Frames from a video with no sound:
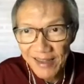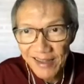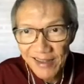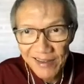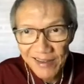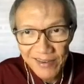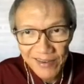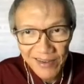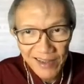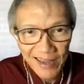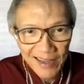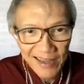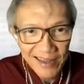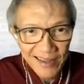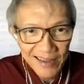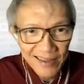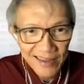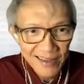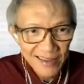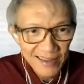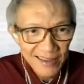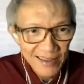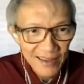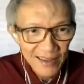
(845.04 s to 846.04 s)
Okay,
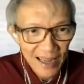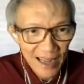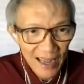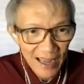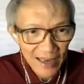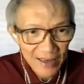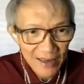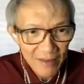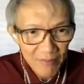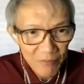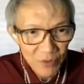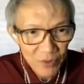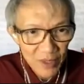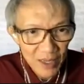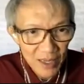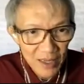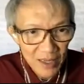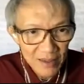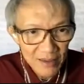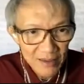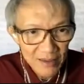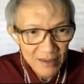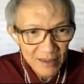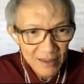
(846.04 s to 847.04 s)
add them
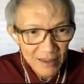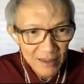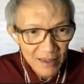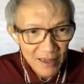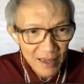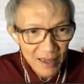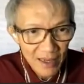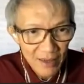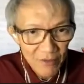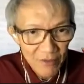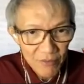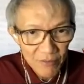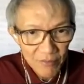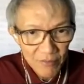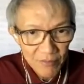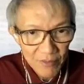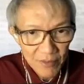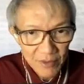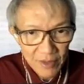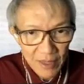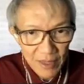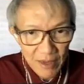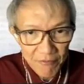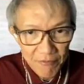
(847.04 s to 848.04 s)
together, and
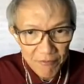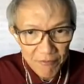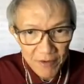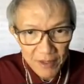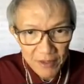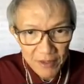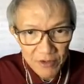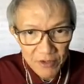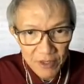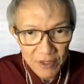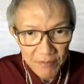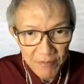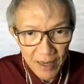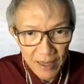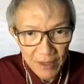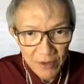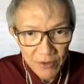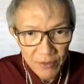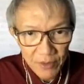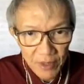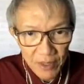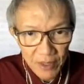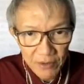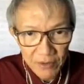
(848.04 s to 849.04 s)
the effective
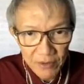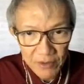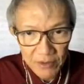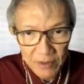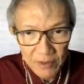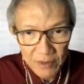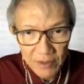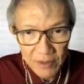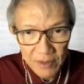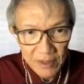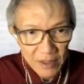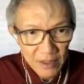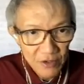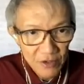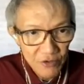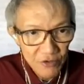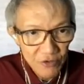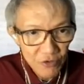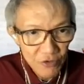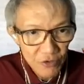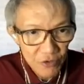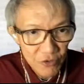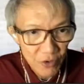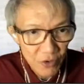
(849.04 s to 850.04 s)
address is
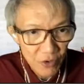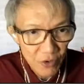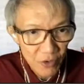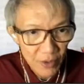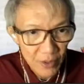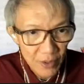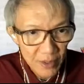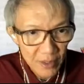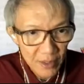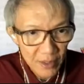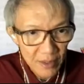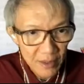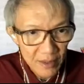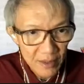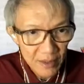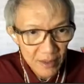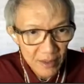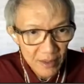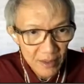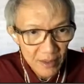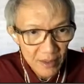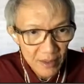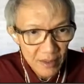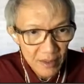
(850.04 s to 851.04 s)
stored in
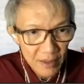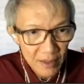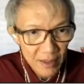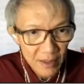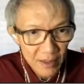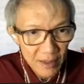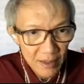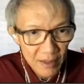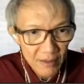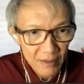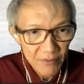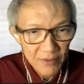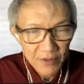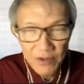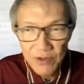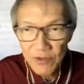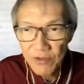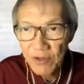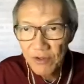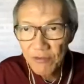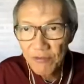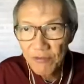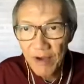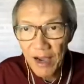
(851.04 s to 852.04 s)

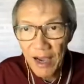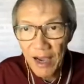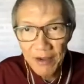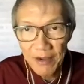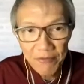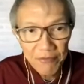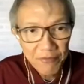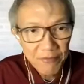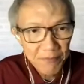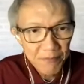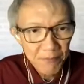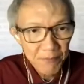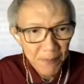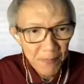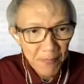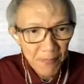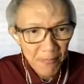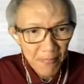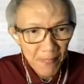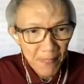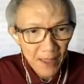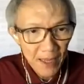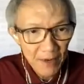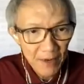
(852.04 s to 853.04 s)
register 5,
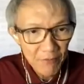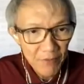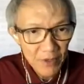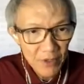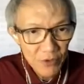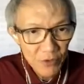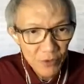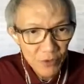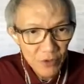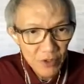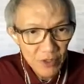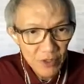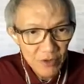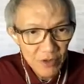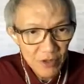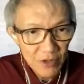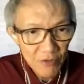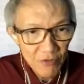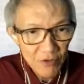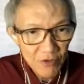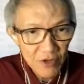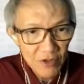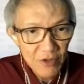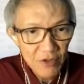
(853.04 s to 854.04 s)
and we use
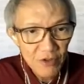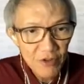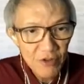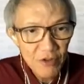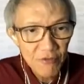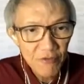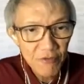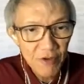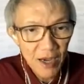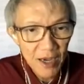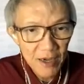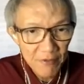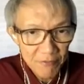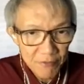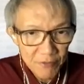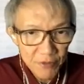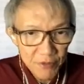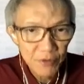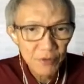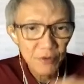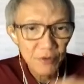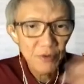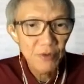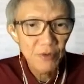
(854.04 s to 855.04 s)
this register 5
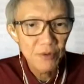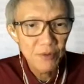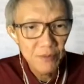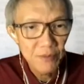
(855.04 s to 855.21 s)
to